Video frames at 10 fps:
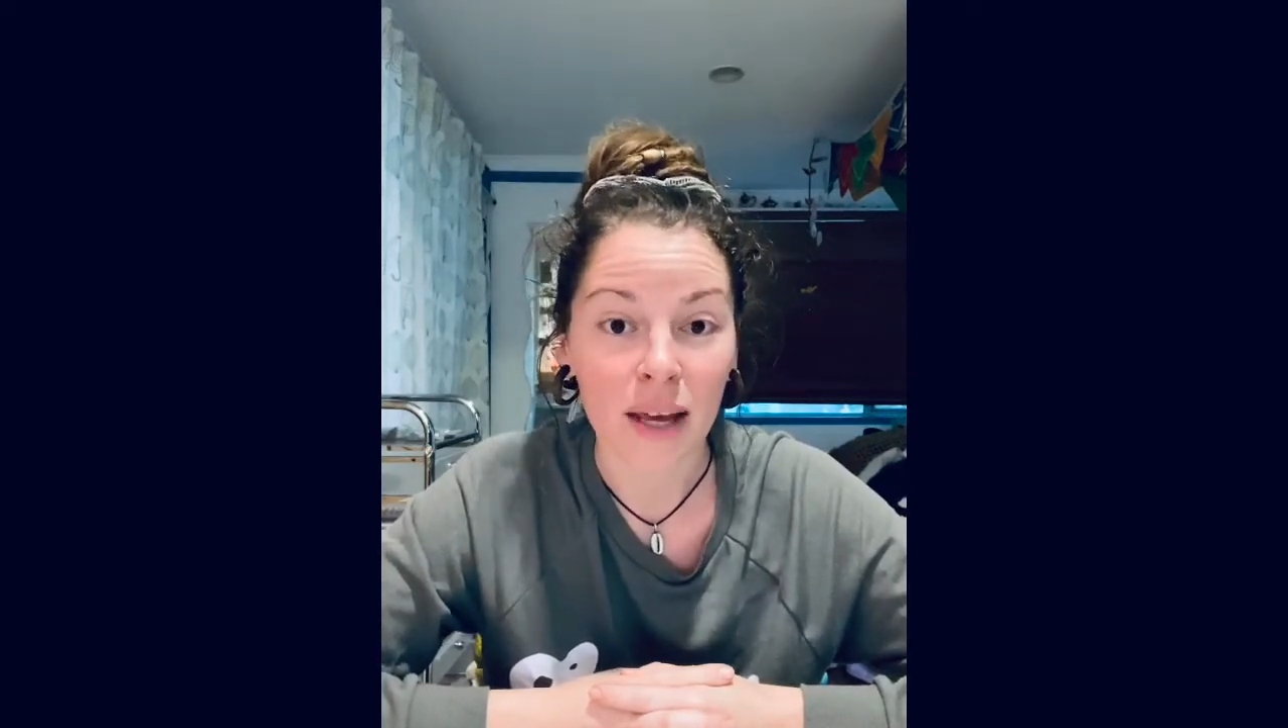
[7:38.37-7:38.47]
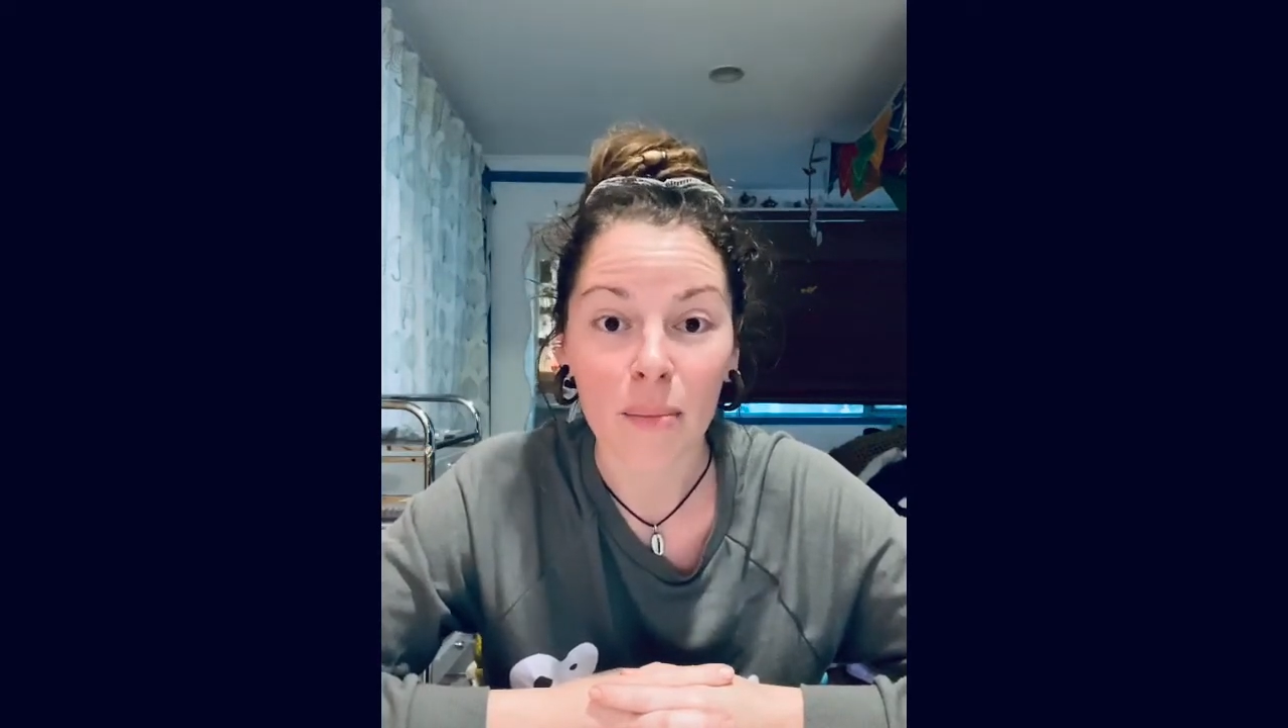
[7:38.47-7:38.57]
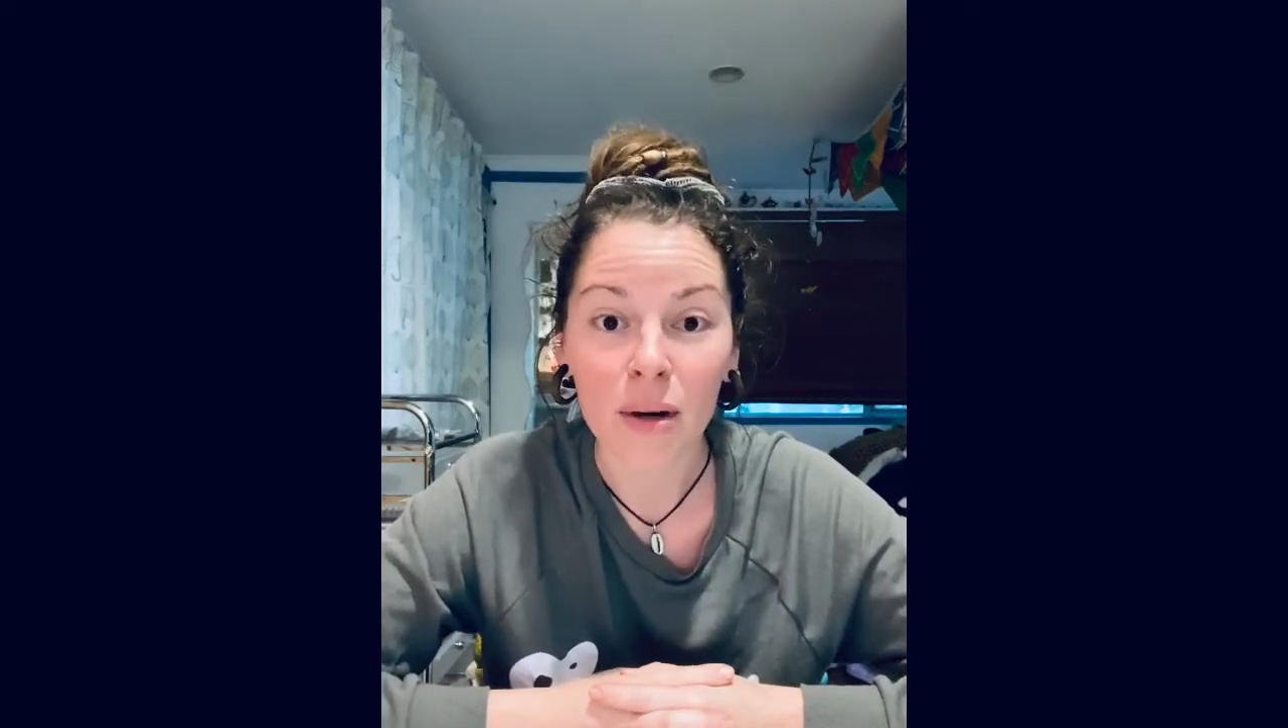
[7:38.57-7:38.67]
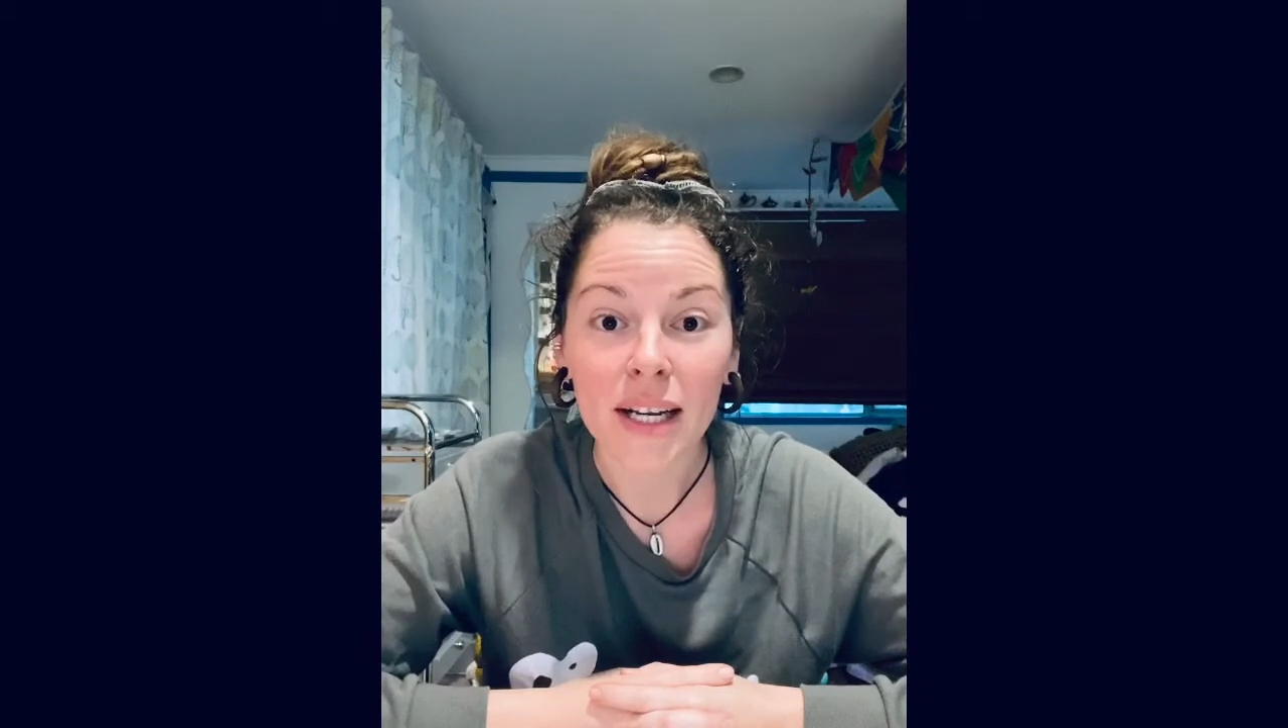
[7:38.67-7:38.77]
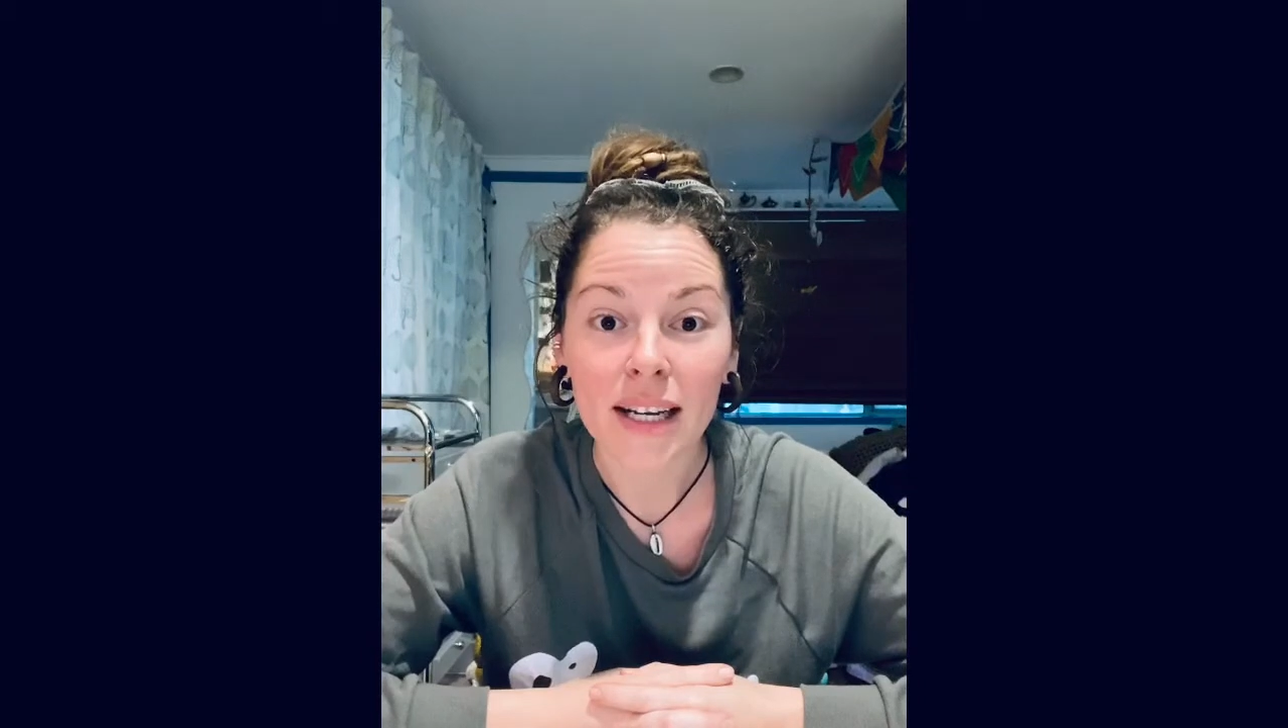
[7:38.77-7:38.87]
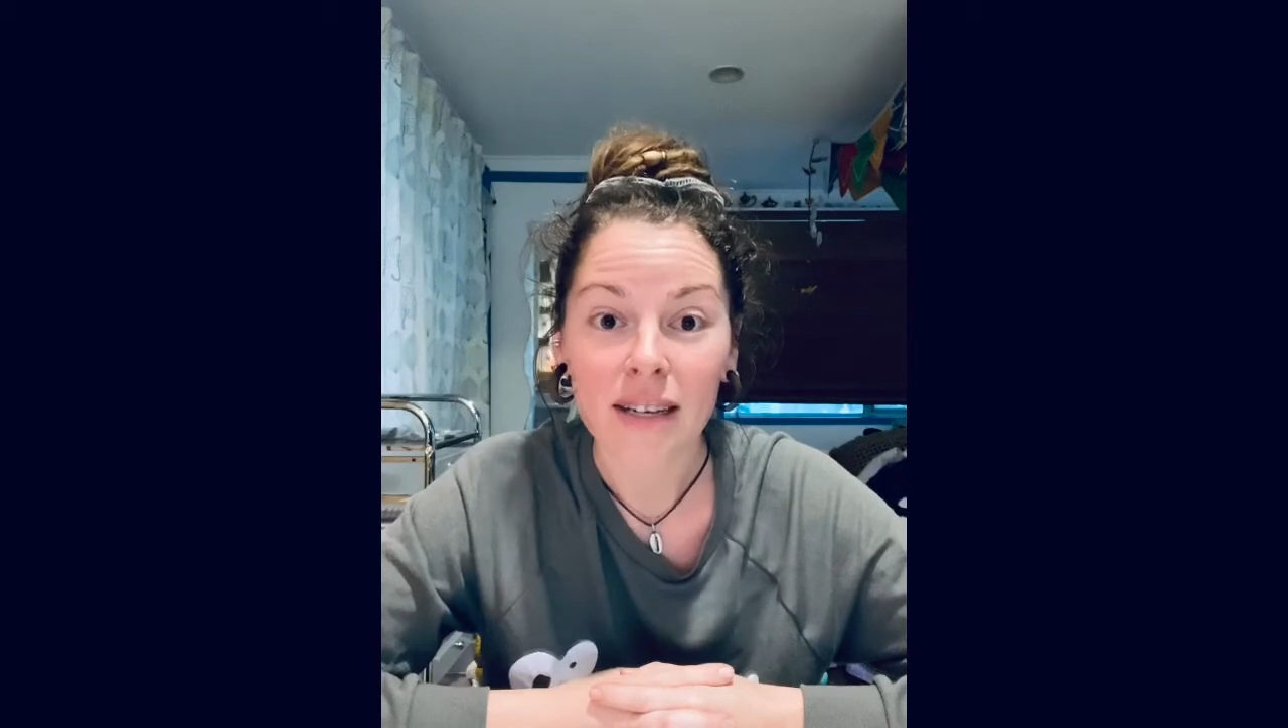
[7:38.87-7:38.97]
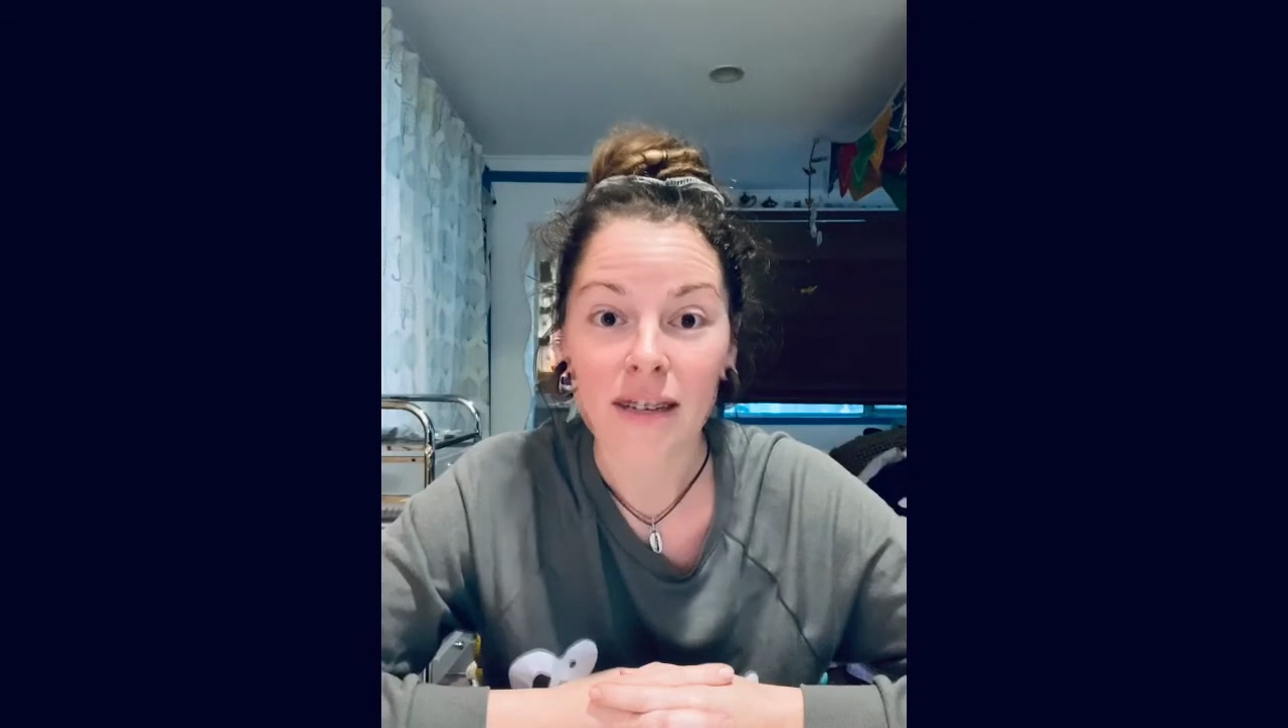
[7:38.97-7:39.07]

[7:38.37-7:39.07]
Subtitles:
body.